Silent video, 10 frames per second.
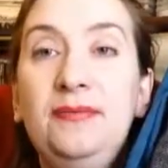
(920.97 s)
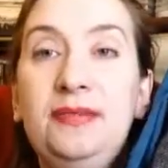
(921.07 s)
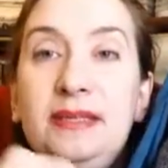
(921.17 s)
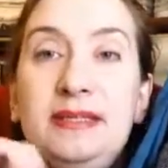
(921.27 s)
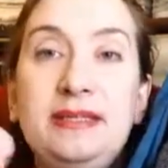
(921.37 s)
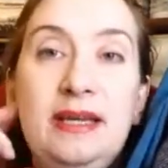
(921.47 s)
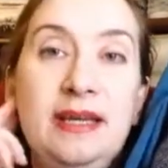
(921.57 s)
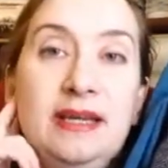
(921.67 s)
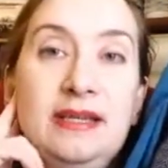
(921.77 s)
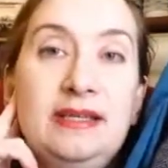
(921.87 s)
this
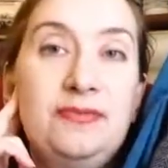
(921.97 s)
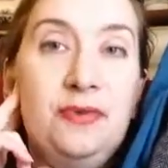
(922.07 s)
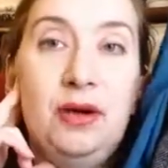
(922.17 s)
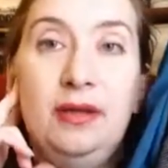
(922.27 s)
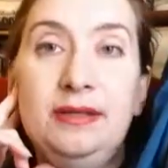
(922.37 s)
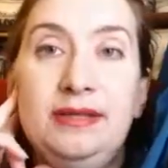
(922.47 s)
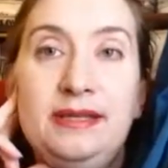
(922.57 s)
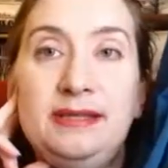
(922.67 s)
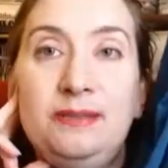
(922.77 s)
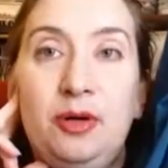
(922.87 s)
is, for all
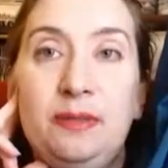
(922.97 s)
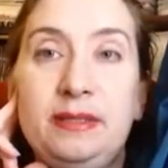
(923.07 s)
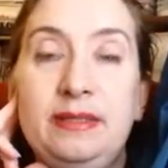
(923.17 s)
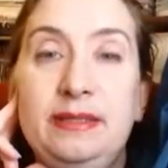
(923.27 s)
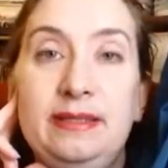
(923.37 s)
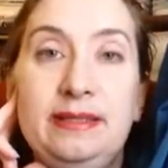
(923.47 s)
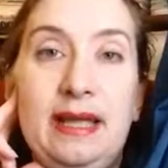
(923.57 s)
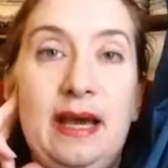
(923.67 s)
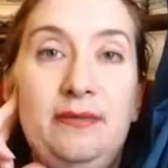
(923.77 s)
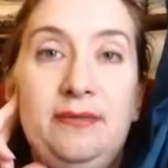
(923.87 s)
intents and purposes,
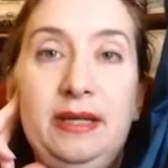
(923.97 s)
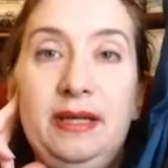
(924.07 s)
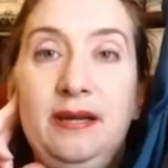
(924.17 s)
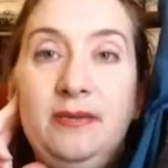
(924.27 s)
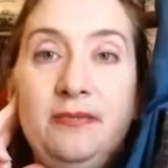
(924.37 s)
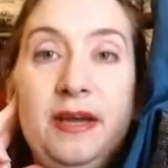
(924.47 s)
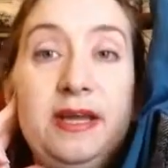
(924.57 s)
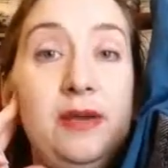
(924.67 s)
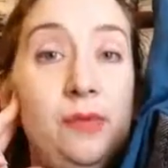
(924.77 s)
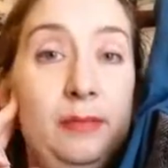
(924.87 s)
the outfit of a
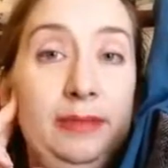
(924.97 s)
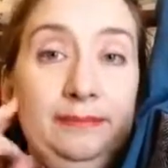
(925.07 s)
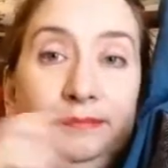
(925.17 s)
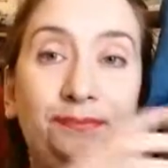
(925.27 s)
Viking woman.